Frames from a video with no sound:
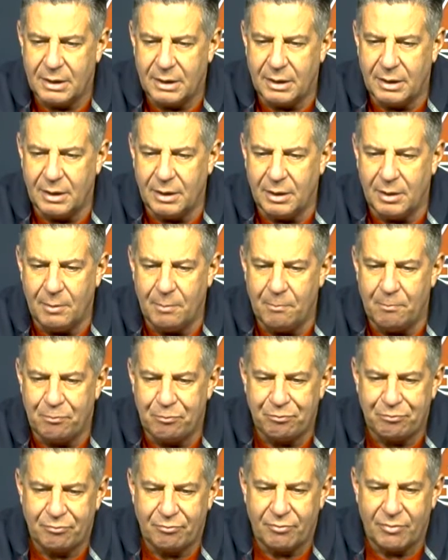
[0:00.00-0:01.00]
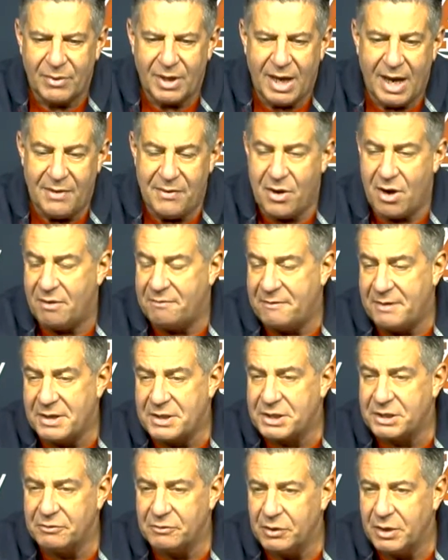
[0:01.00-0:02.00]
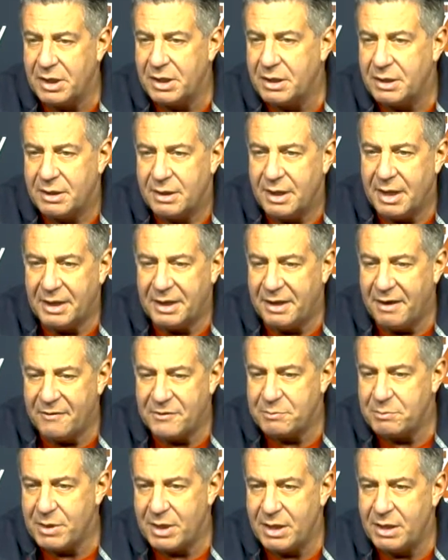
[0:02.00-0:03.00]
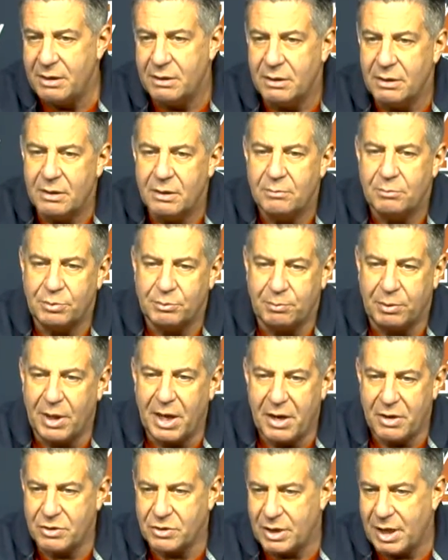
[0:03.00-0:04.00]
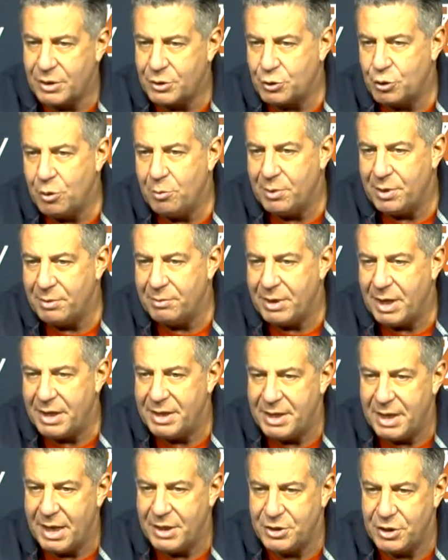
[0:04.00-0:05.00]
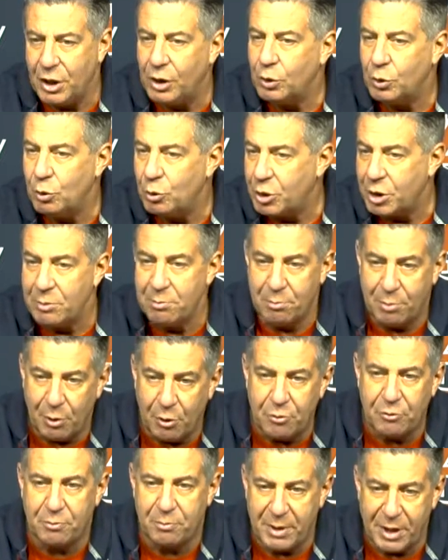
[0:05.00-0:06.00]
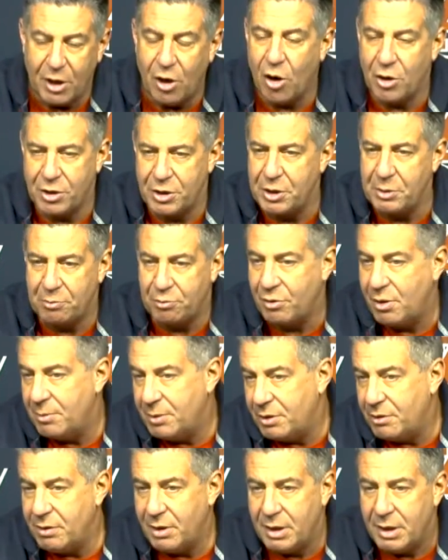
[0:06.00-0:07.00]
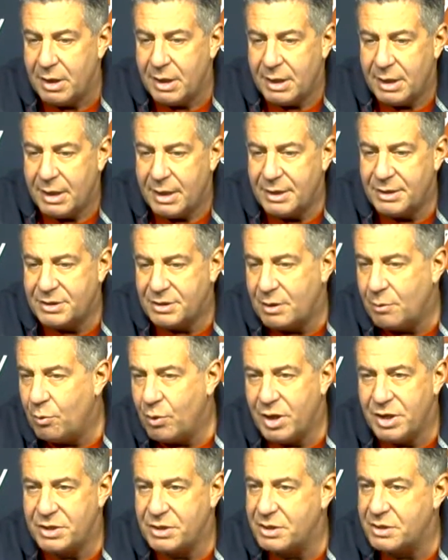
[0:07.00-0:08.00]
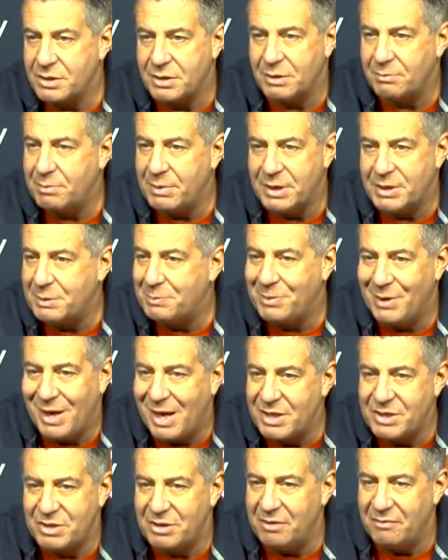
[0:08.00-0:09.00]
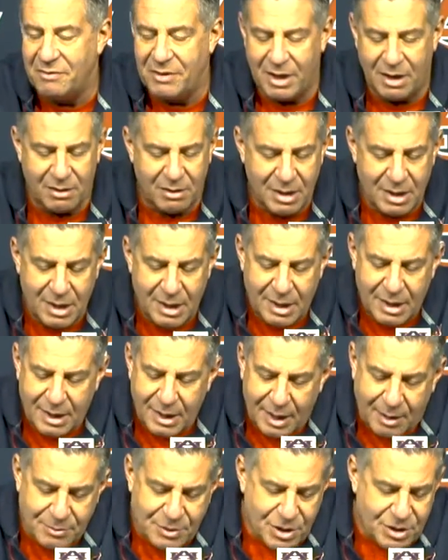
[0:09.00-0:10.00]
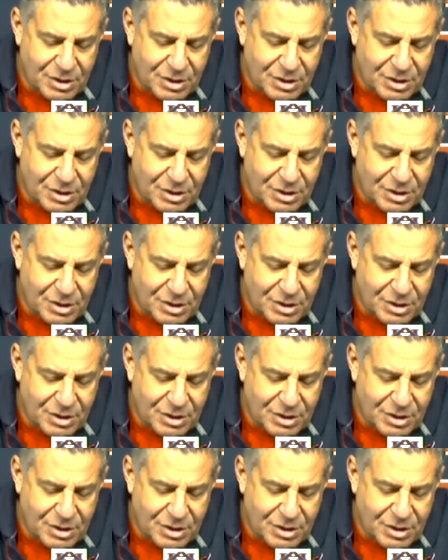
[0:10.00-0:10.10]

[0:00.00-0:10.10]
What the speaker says: And then offensively, it gives me players like Chuma and Dangel who can both be guarded on the perimeter, and in some ways it's a positive there. I'm